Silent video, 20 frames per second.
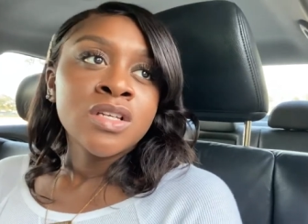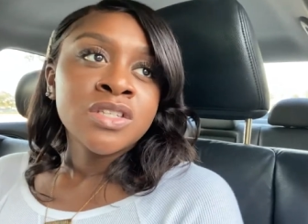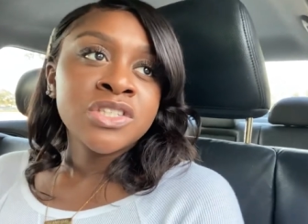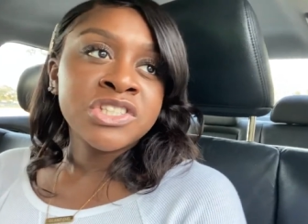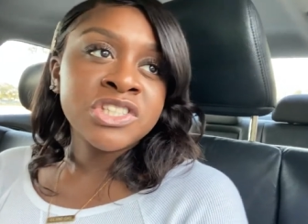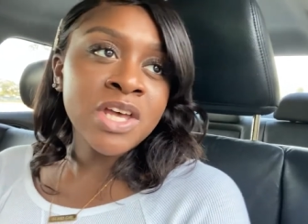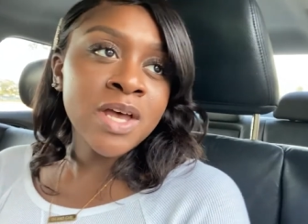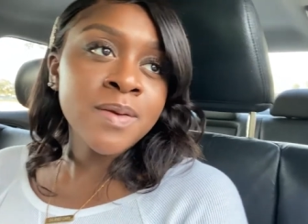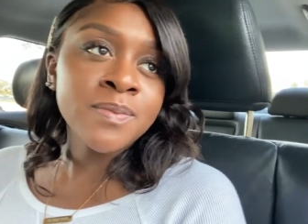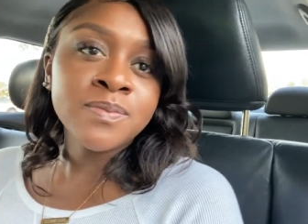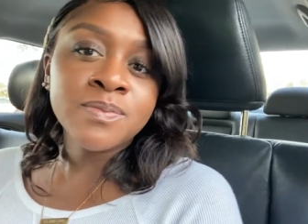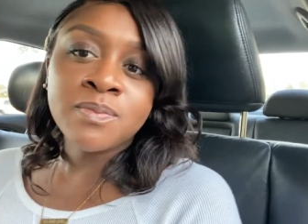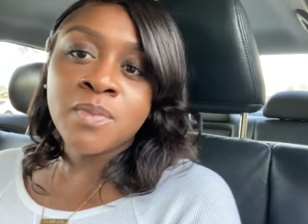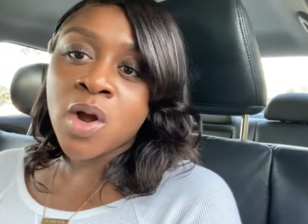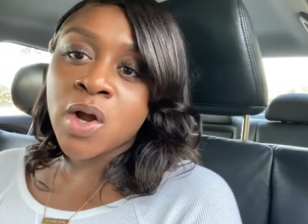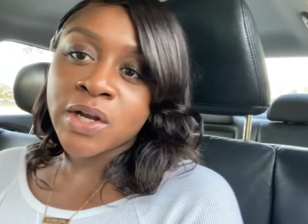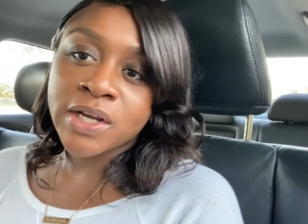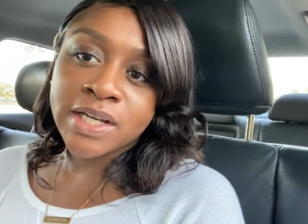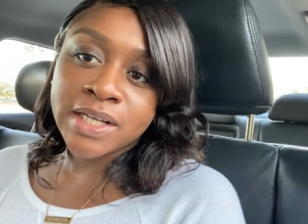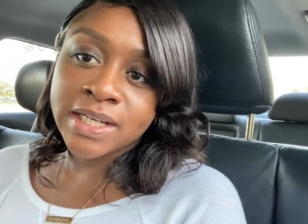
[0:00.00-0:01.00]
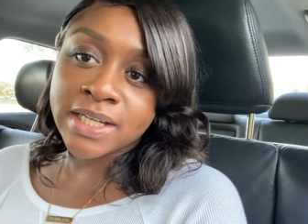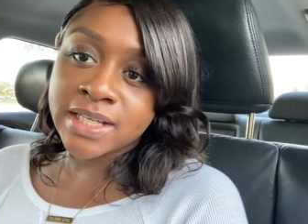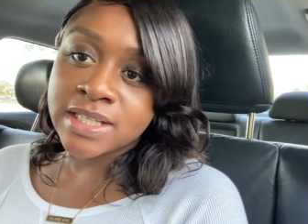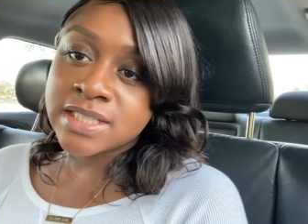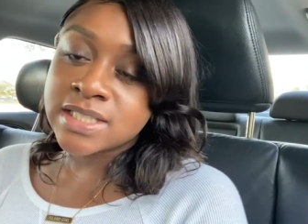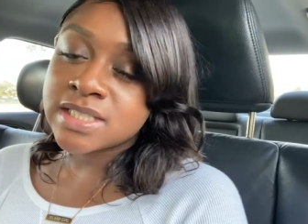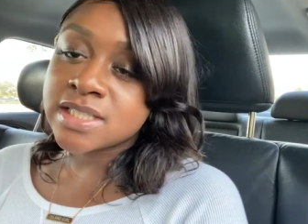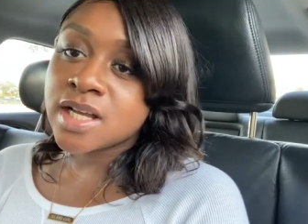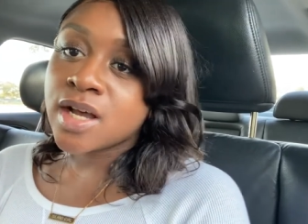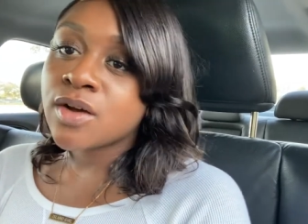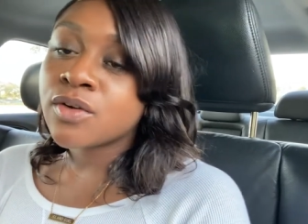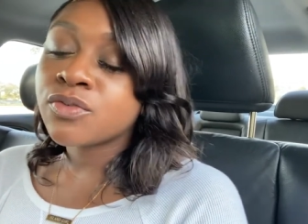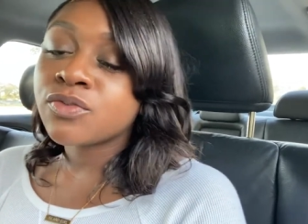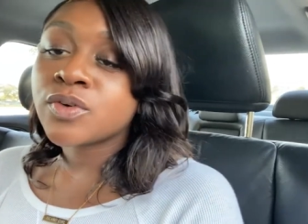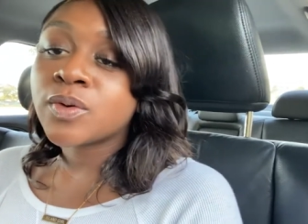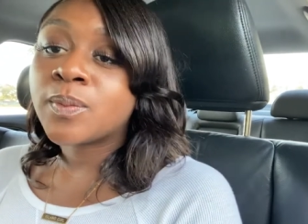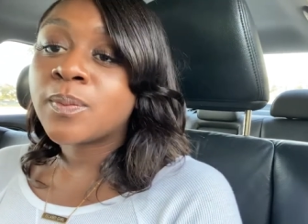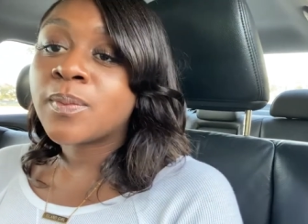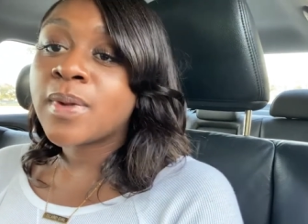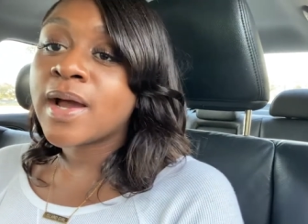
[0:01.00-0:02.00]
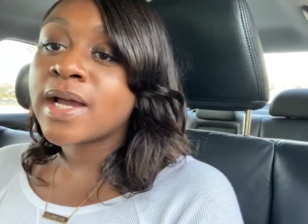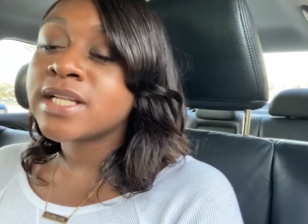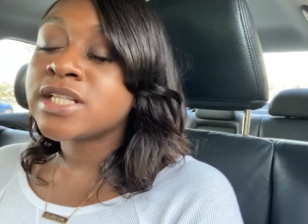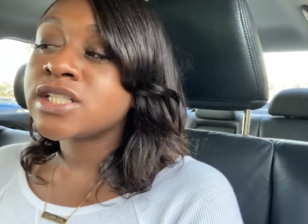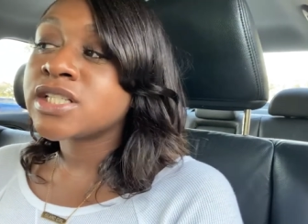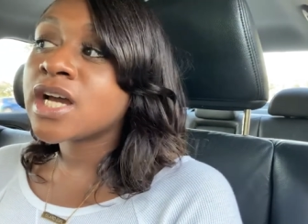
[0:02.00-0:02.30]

some marketing stuff from my